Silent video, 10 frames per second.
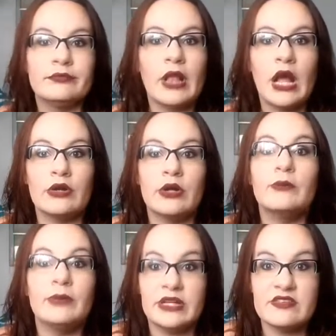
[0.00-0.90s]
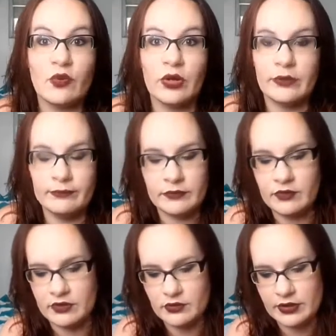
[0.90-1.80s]
I don't know, but it's an oil,
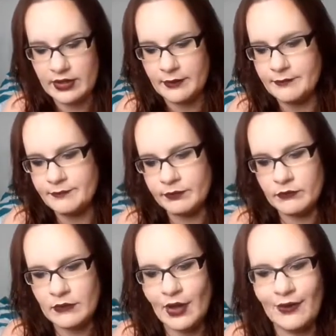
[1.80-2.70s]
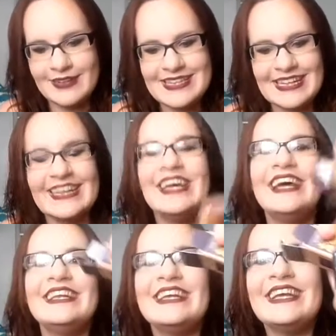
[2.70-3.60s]
so let's look it up. Oh, it's a,
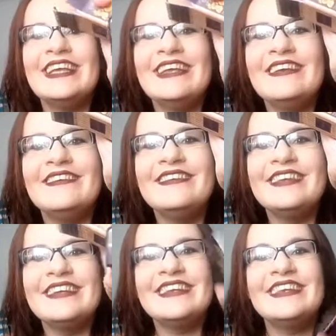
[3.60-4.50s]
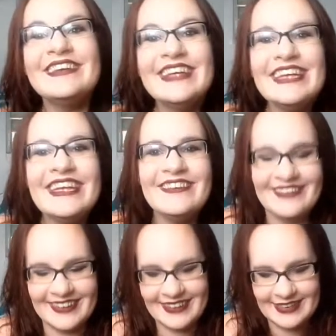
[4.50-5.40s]
it's a It's a
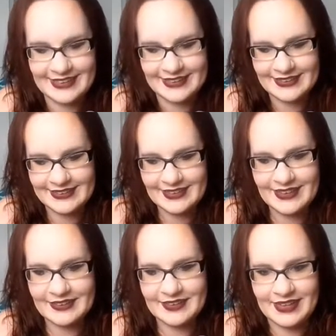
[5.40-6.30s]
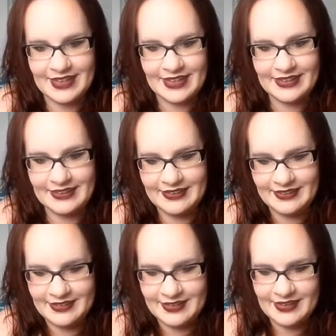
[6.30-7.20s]
cute. Okay.
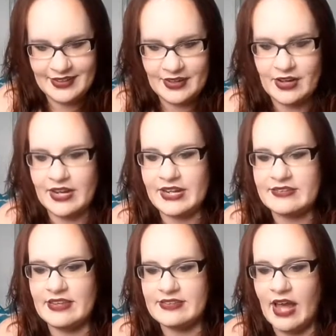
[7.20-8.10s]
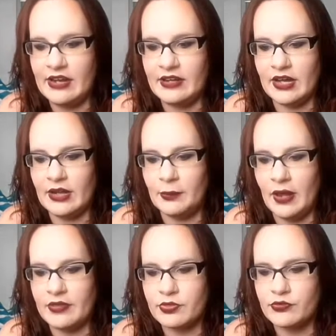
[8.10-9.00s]
Alright, it says, at night,
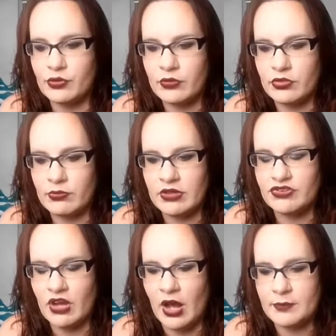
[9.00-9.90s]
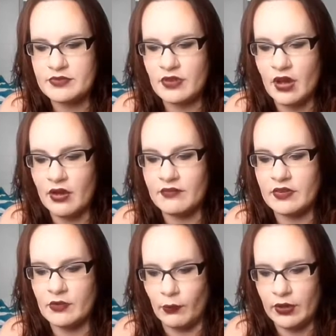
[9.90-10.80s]
apply two to three drops
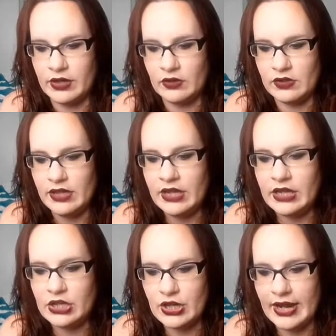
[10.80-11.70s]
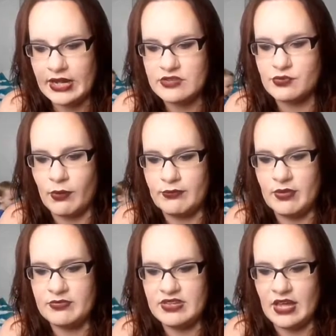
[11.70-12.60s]
of the oil in your hands, rub
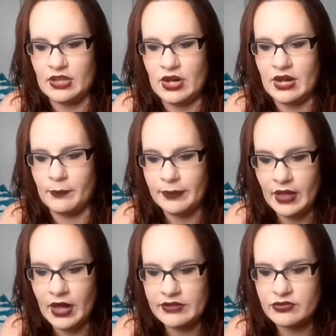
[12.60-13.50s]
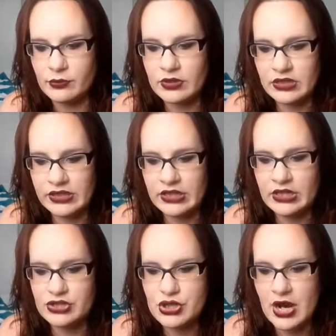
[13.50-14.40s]
them together, and apply to
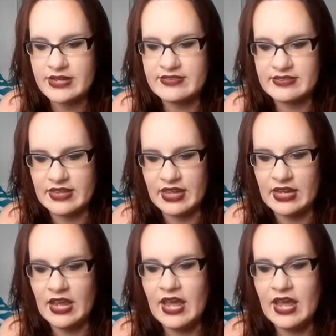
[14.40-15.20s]
clean, dry skin,